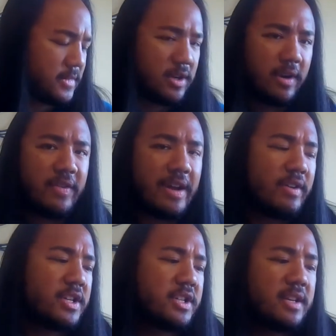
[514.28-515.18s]
35
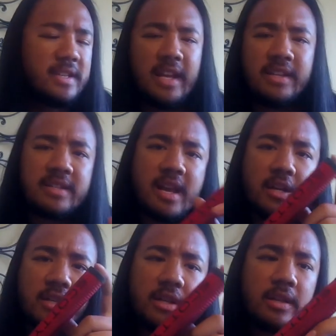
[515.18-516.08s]
inches, and this is
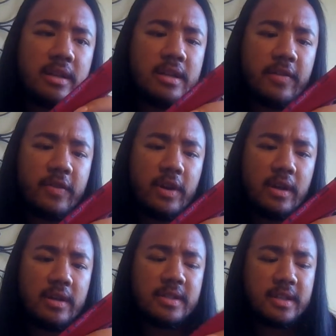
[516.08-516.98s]
actually a
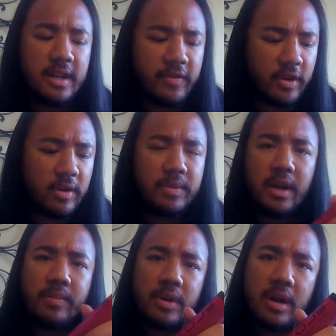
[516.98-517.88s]
different grip that
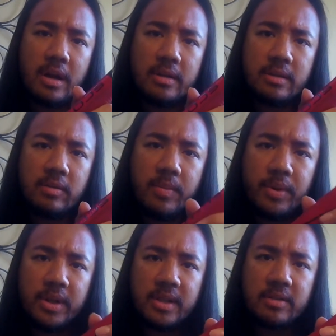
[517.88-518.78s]
I put on it. So we
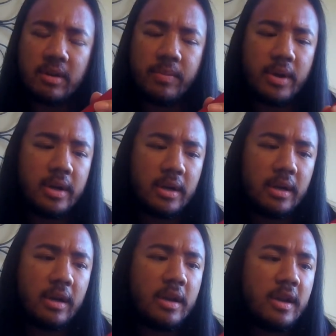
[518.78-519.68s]
put this grip on
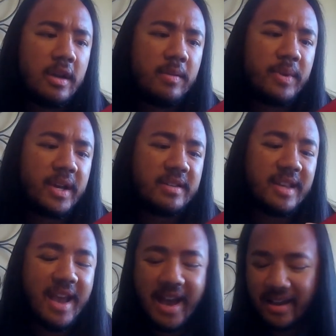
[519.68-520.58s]
here because
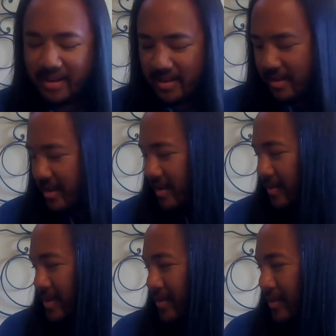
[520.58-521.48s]
it
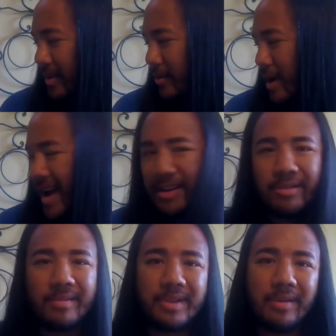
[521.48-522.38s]
was a really whack
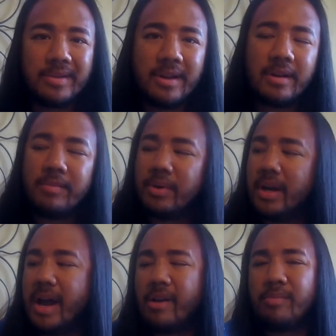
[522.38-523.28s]
grip that was on here. But
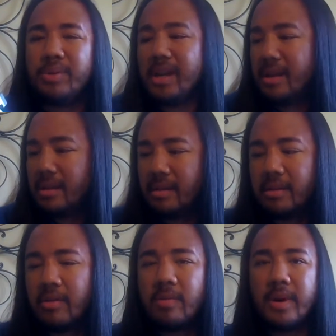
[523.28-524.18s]
I don't play the
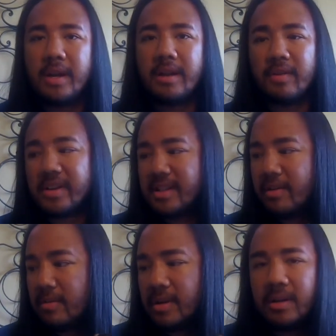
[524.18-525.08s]
normal head cover because I
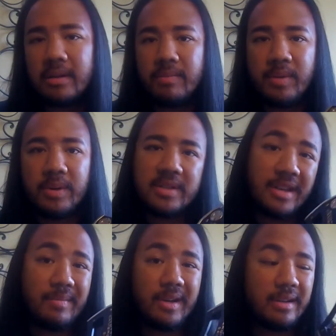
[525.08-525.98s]
don't want people to
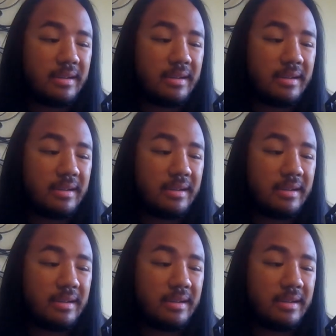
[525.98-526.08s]
take my